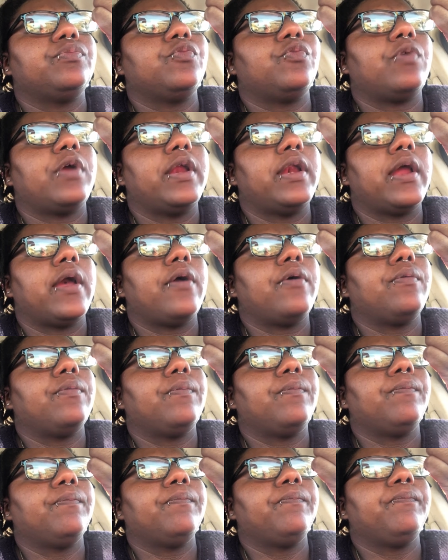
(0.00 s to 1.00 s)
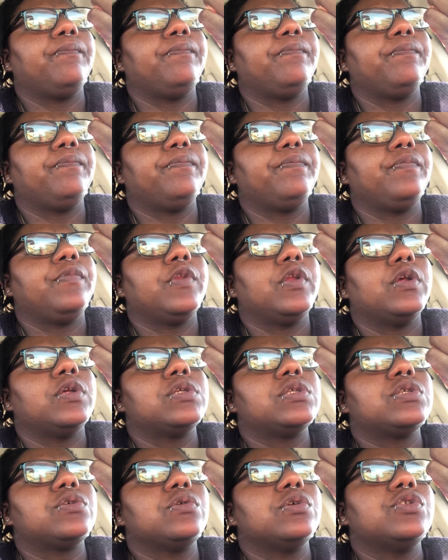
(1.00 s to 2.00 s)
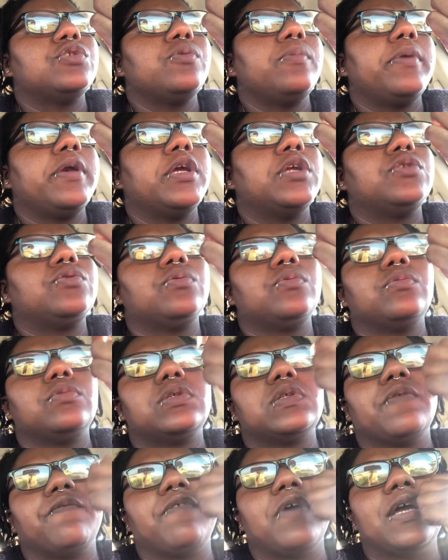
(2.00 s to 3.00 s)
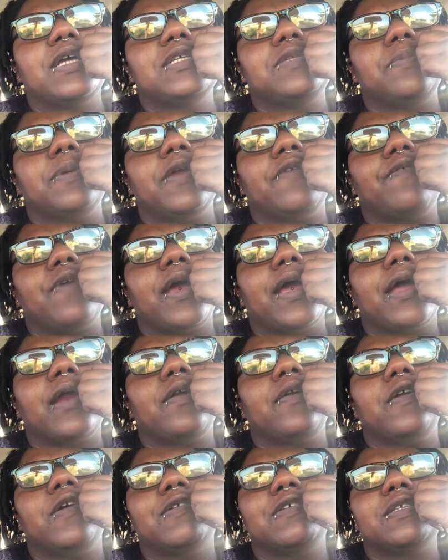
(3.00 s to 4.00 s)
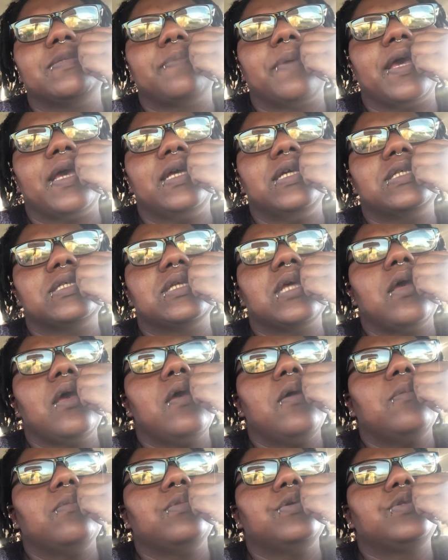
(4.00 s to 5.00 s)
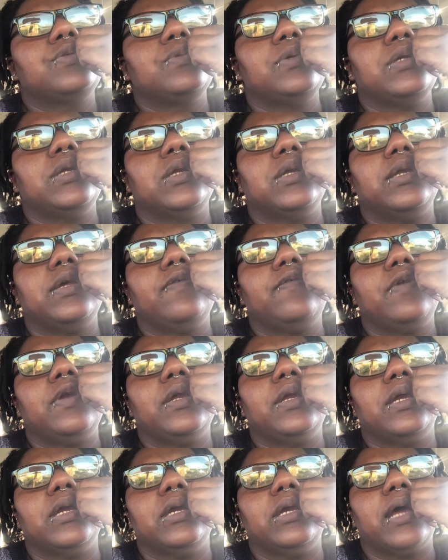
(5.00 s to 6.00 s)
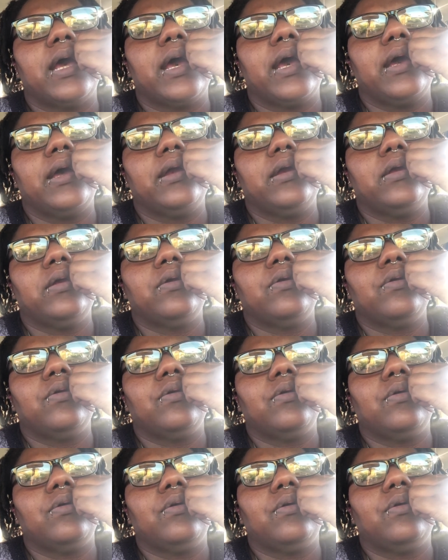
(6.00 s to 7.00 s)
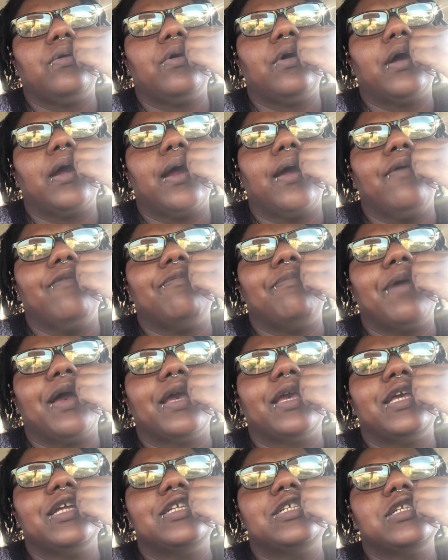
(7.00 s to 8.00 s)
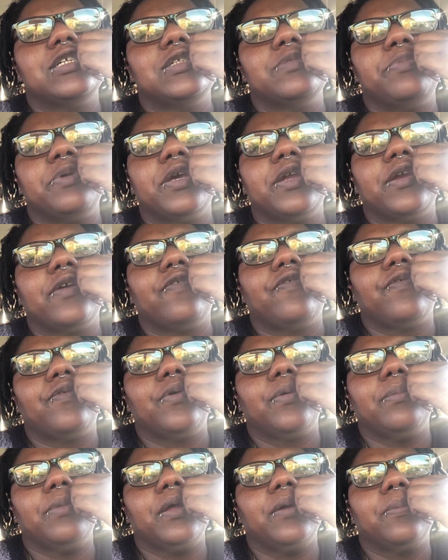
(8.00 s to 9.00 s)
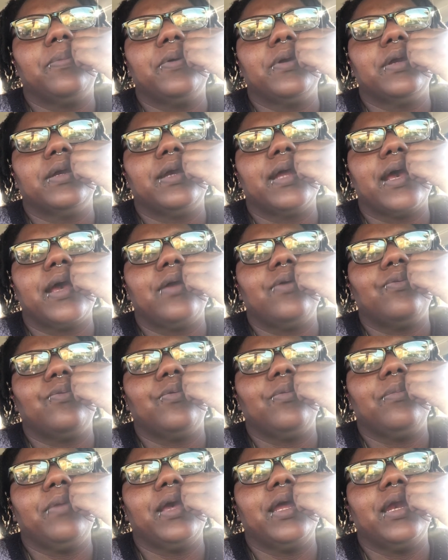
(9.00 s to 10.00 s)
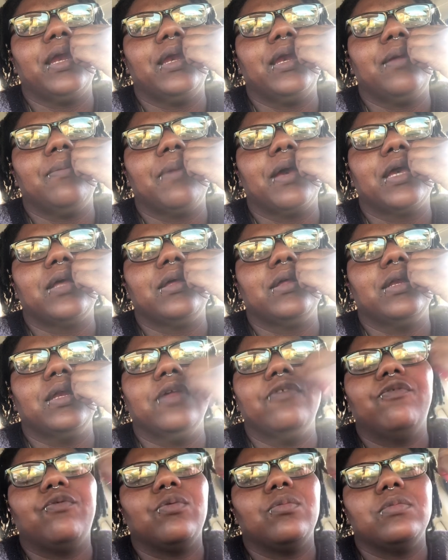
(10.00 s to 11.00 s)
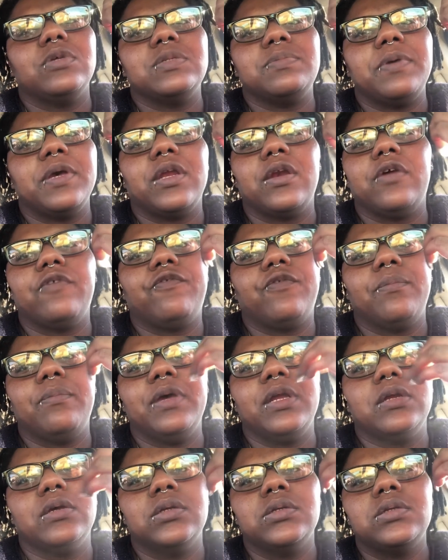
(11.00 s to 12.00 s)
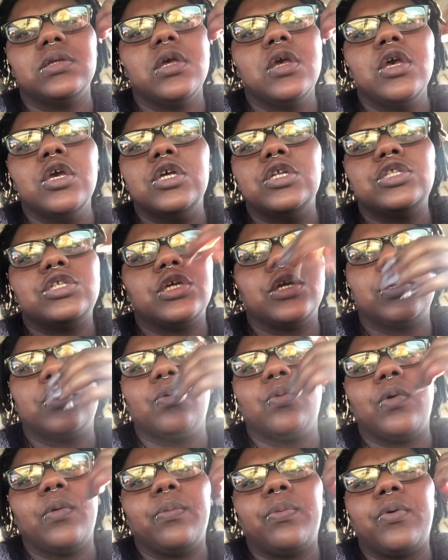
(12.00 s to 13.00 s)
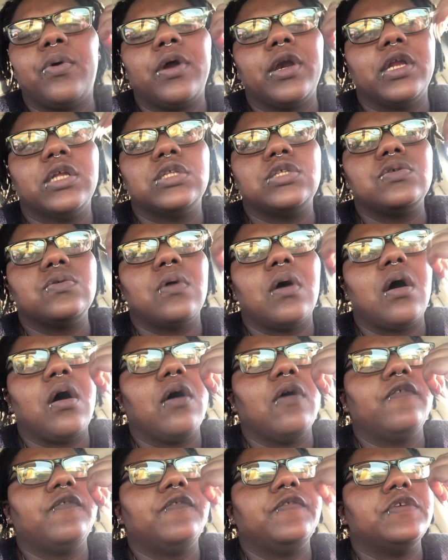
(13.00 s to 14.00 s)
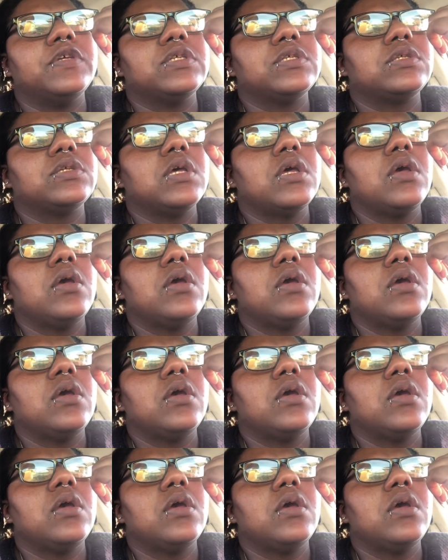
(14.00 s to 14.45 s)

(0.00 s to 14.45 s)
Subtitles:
right now. So a 2-bedroom will suffice. But if I got enough space between the living and the dining, or if my kitchen is big enough for me to put a dining room in, and then my living room is big enough for me to turn one part into an office,